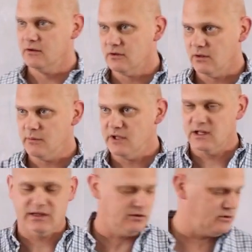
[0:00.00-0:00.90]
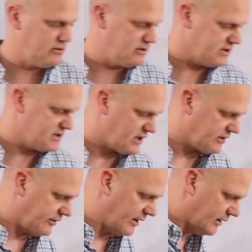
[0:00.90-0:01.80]
Now let me let you
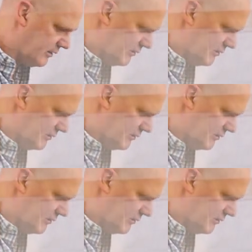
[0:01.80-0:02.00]
discuss that.